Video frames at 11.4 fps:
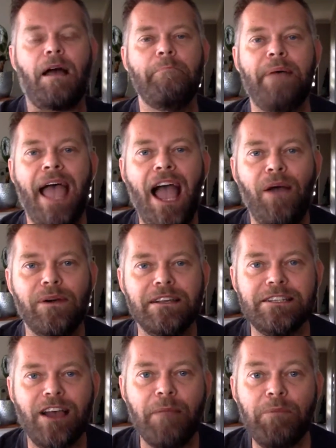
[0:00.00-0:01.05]

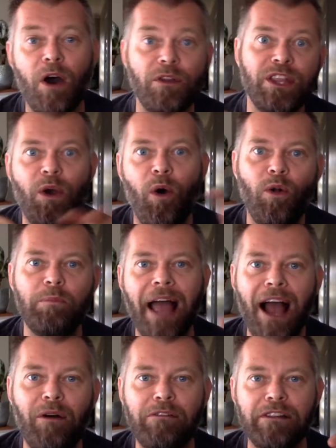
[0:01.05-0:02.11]
powers. I'm the
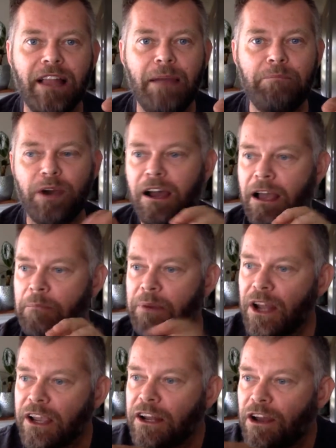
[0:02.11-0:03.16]
all-powerful Emperor,
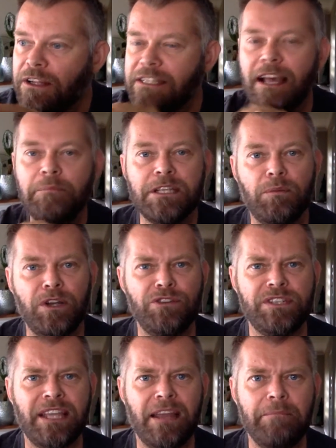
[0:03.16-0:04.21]
but I can only zap someone
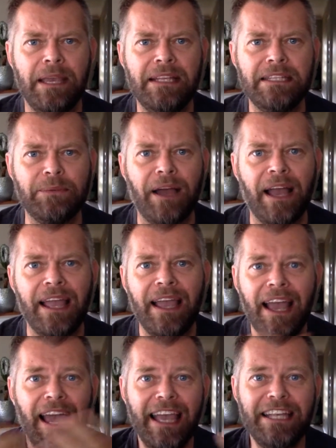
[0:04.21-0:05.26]
who's 10 meters away.
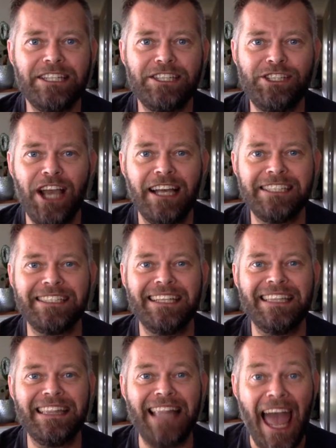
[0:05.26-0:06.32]
It's
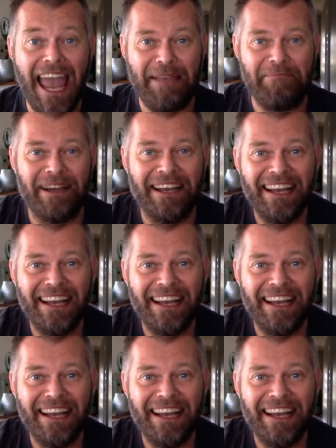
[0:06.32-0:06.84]
just lame.